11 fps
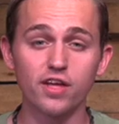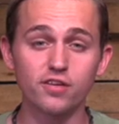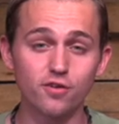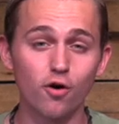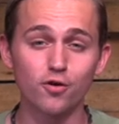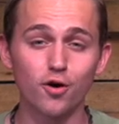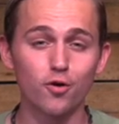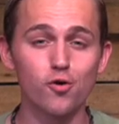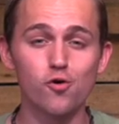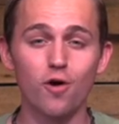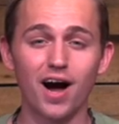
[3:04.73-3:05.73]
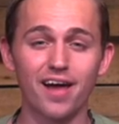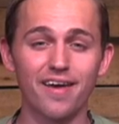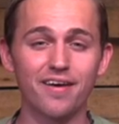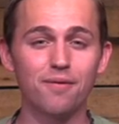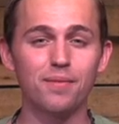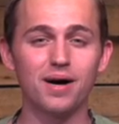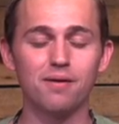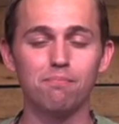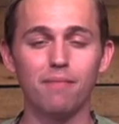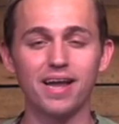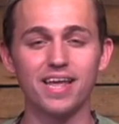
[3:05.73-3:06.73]
that don't know who I
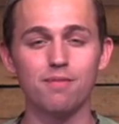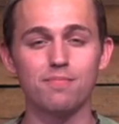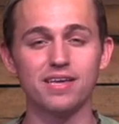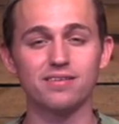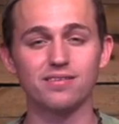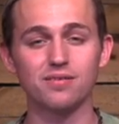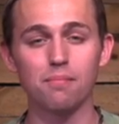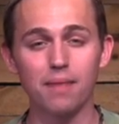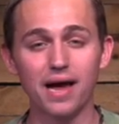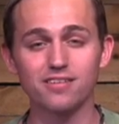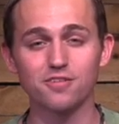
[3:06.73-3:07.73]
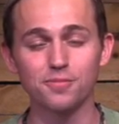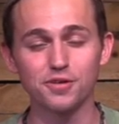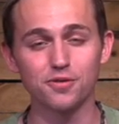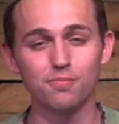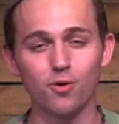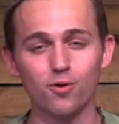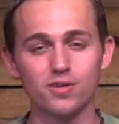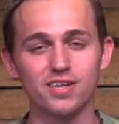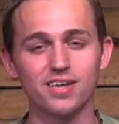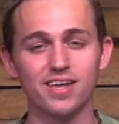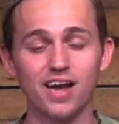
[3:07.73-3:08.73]
am, my name is Maximilian
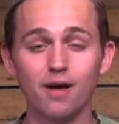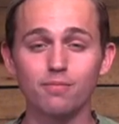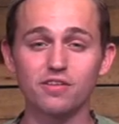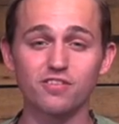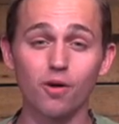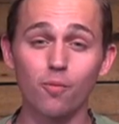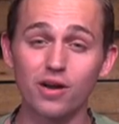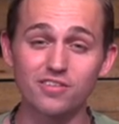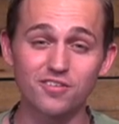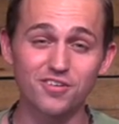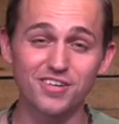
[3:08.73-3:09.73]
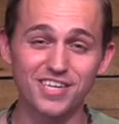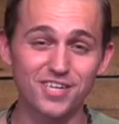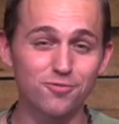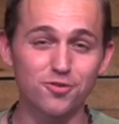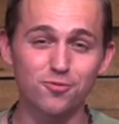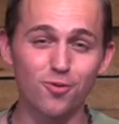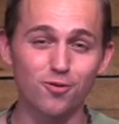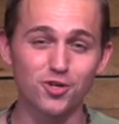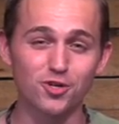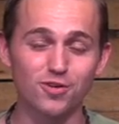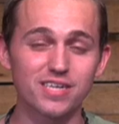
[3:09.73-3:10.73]
Bolin, and I am the summer intern here with 12th
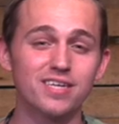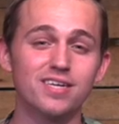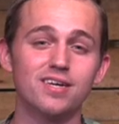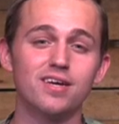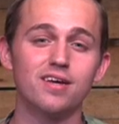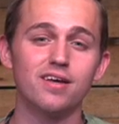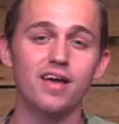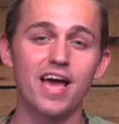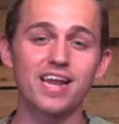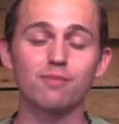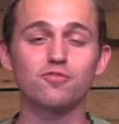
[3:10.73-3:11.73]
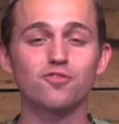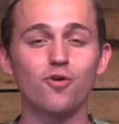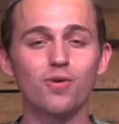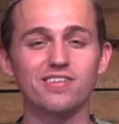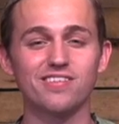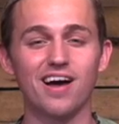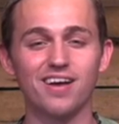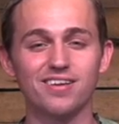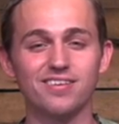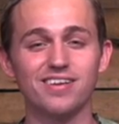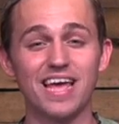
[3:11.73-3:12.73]
Street. And I'm so
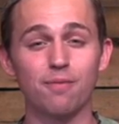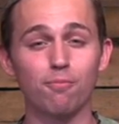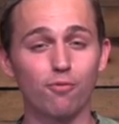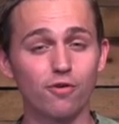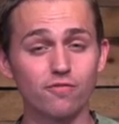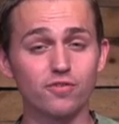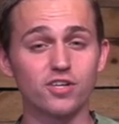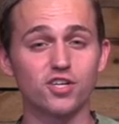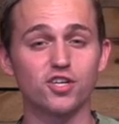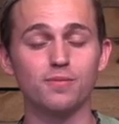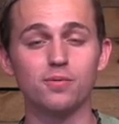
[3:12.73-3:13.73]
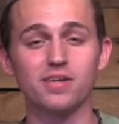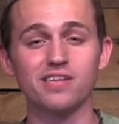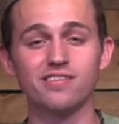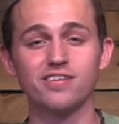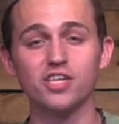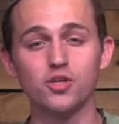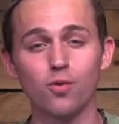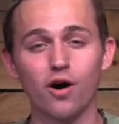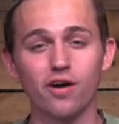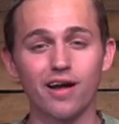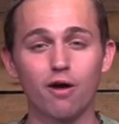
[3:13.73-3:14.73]
excited and privileged to be able to continue
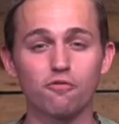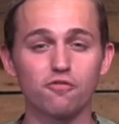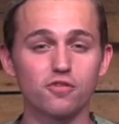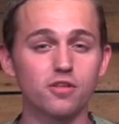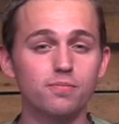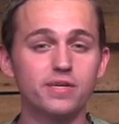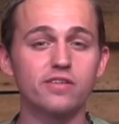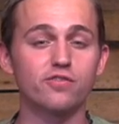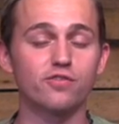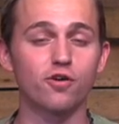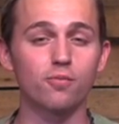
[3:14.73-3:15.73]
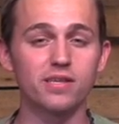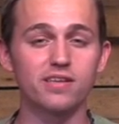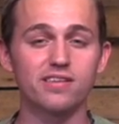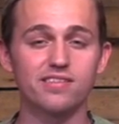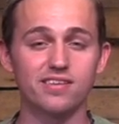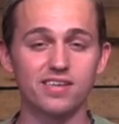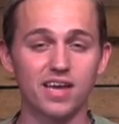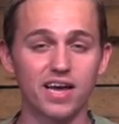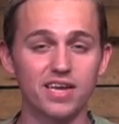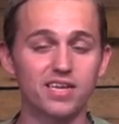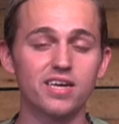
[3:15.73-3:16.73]
on our Philippian sermon
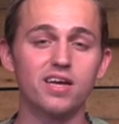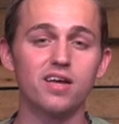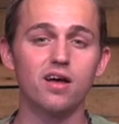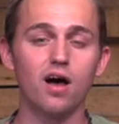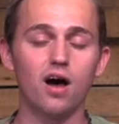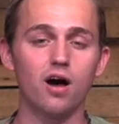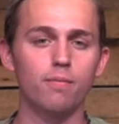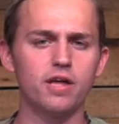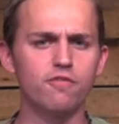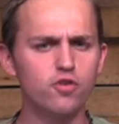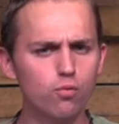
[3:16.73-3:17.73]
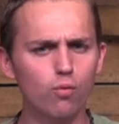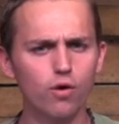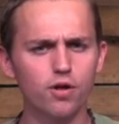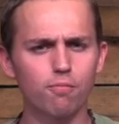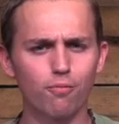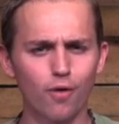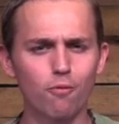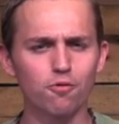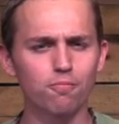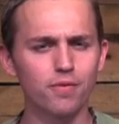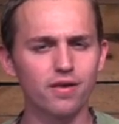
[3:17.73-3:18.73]
tonight. Um, if you would, pray
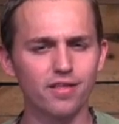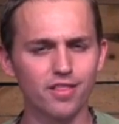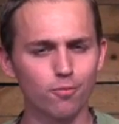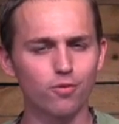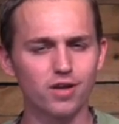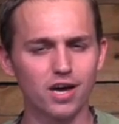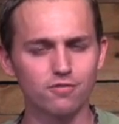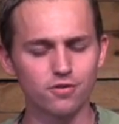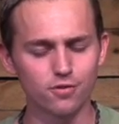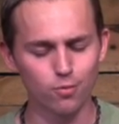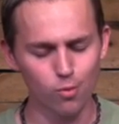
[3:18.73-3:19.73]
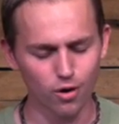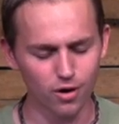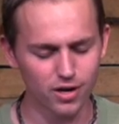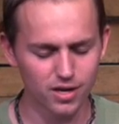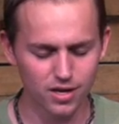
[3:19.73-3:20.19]
with me, and then we'll dive into the Word.